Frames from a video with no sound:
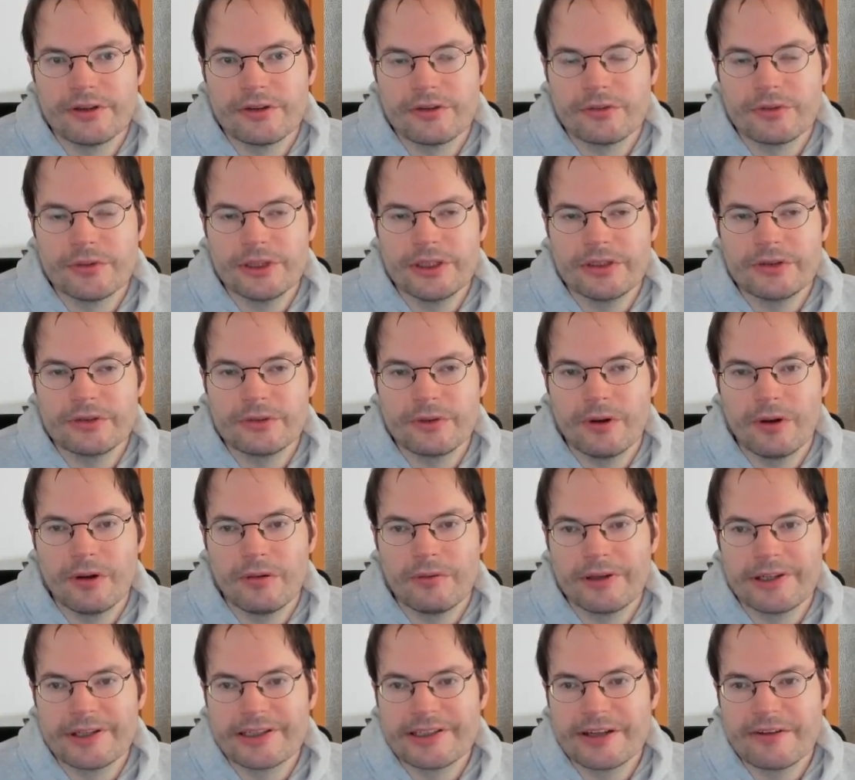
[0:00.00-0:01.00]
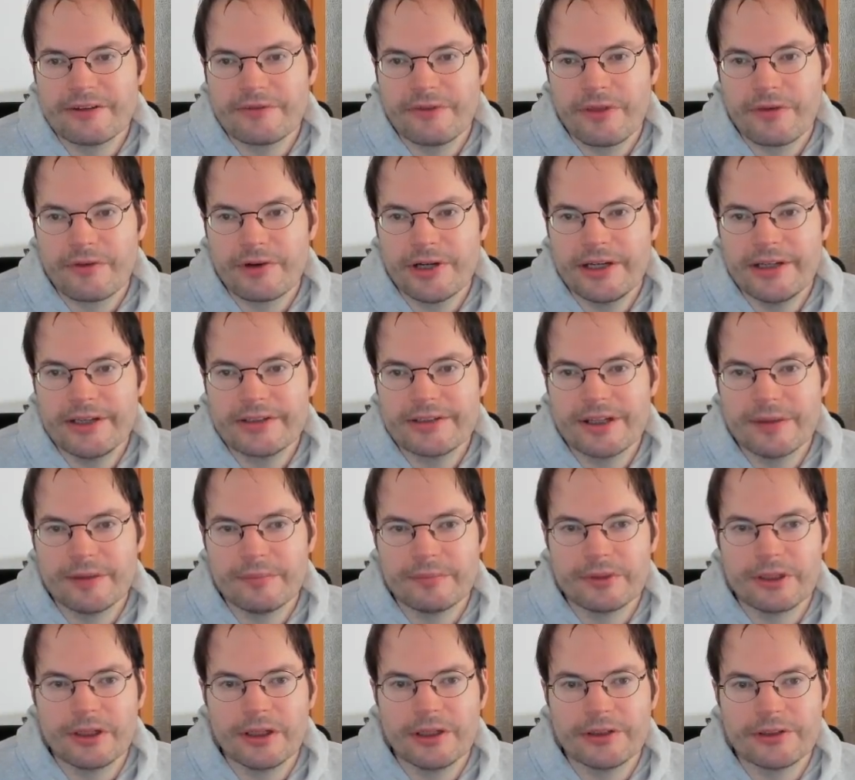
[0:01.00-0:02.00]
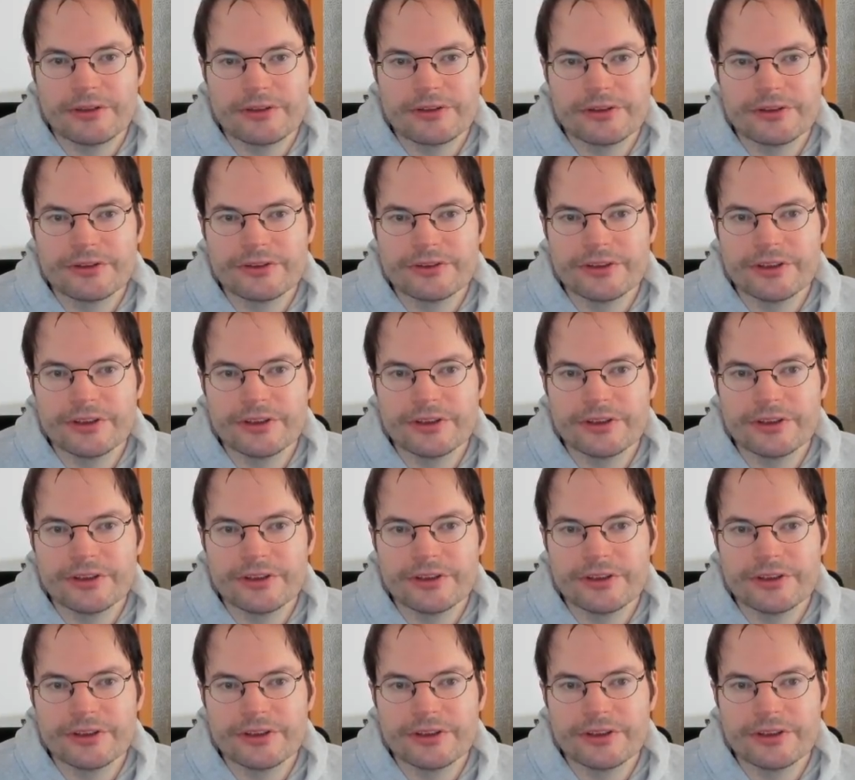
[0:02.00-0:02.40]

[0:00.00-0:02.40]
tree to always have 3 sub-branches,